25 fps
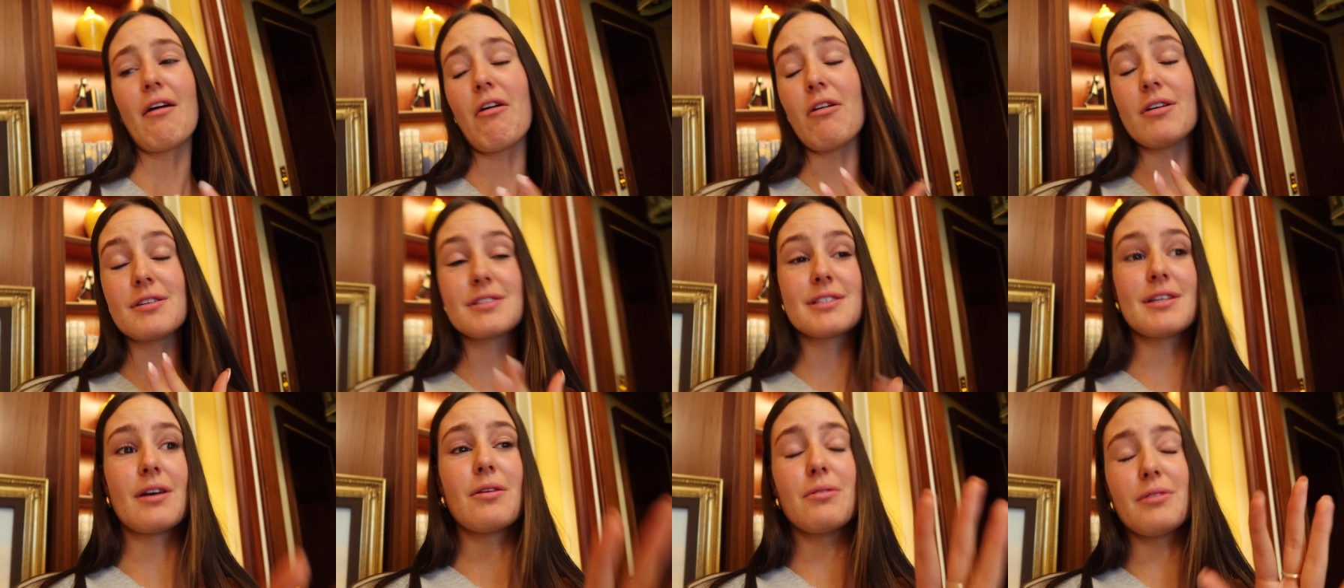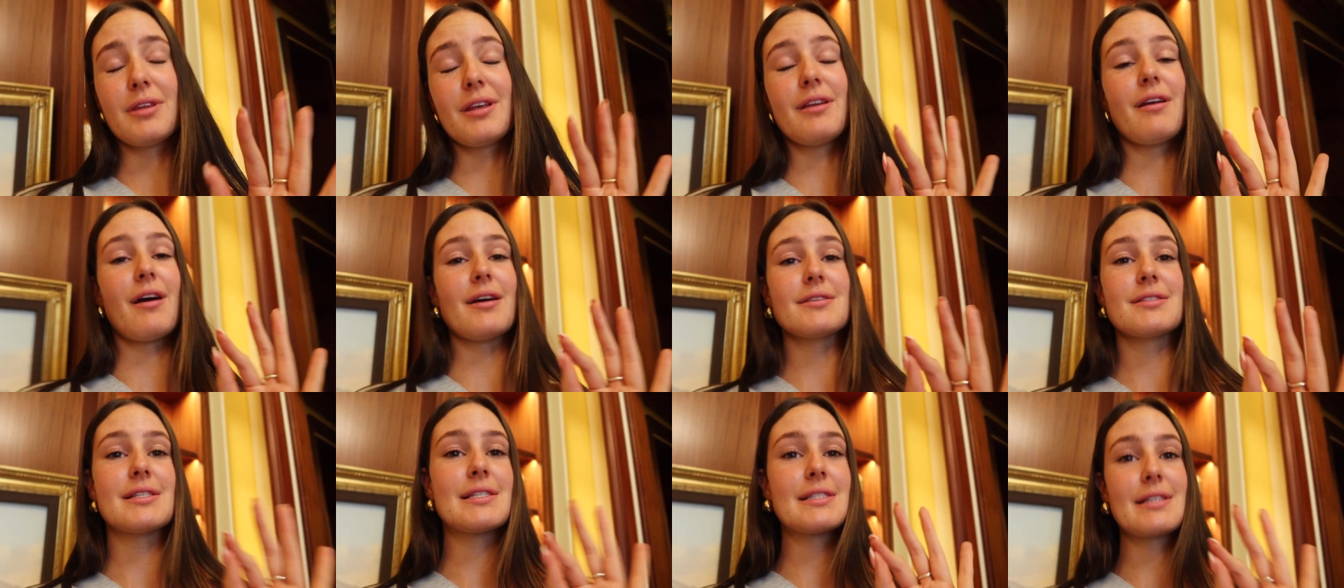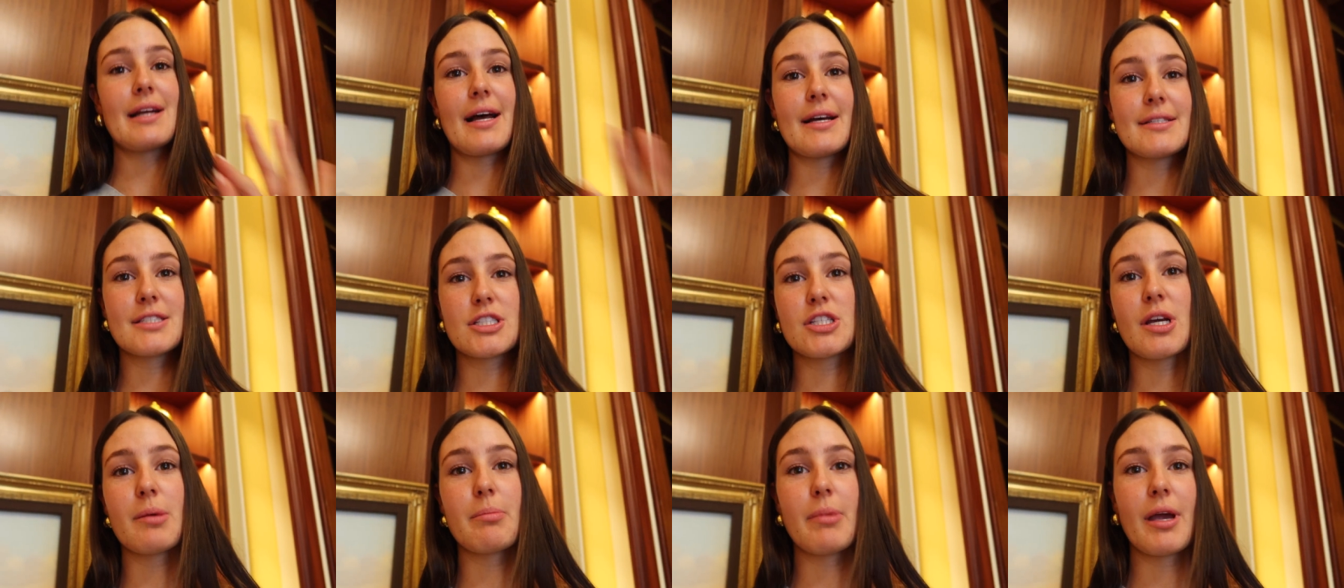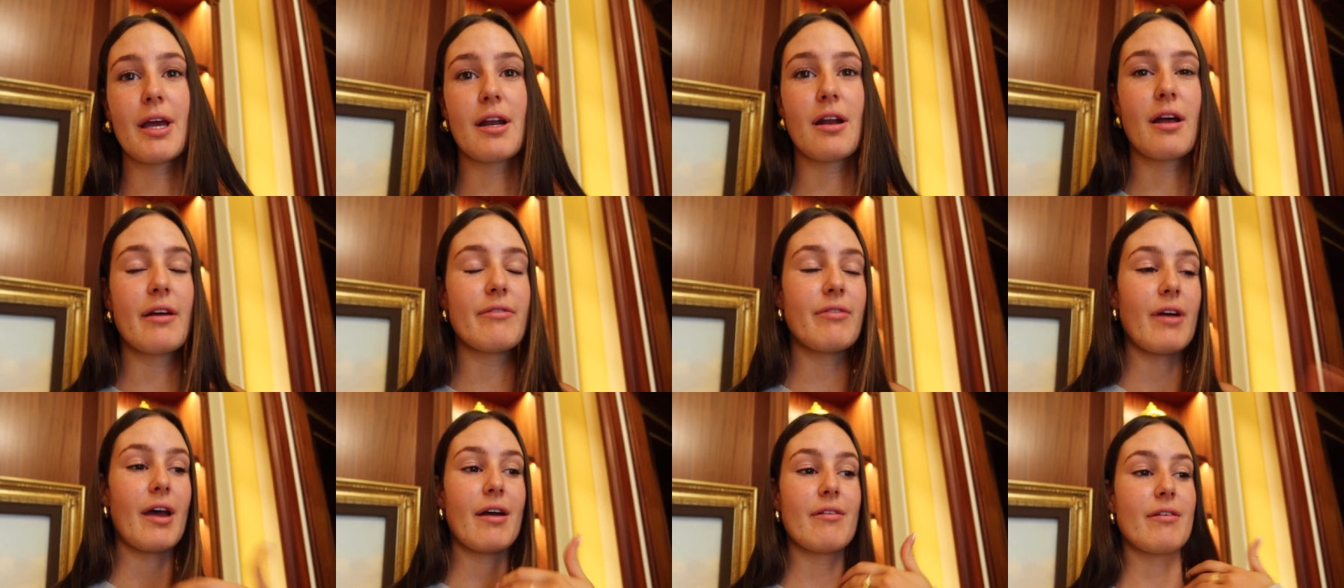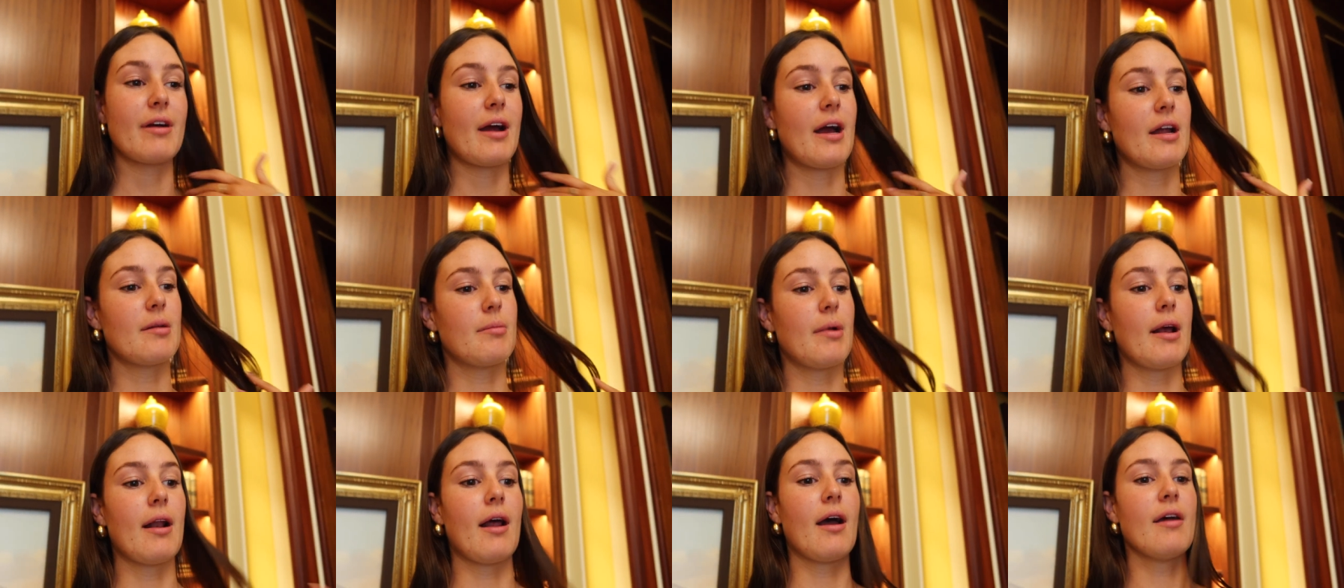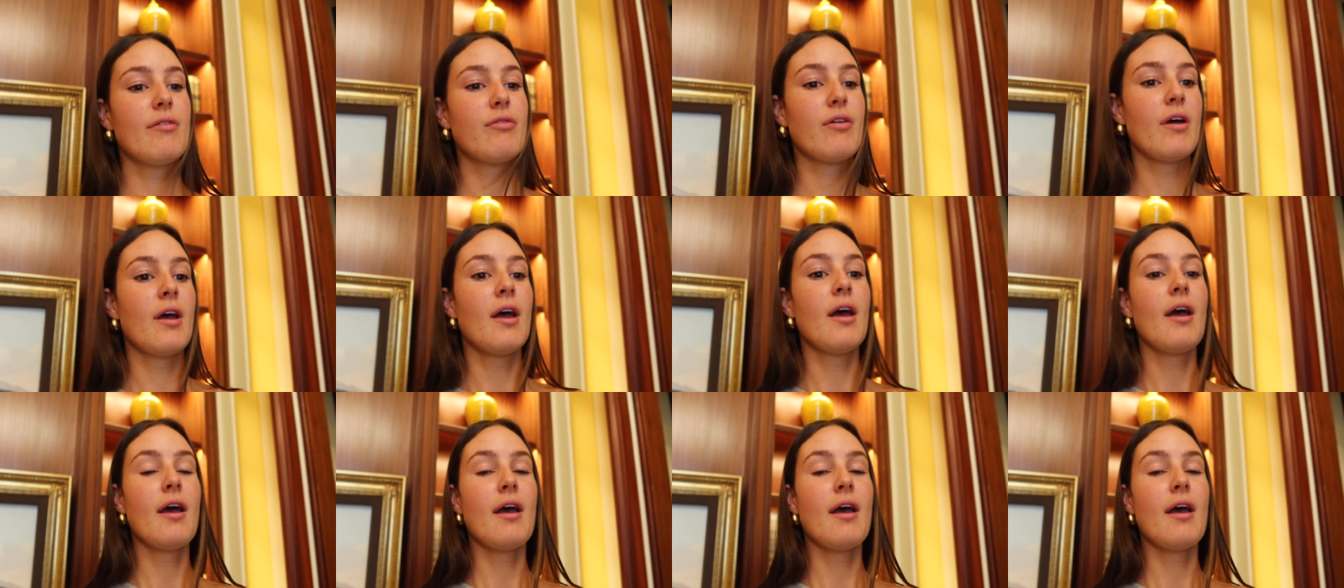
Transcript: Also the nicest glass of champagne I've ever had in my life.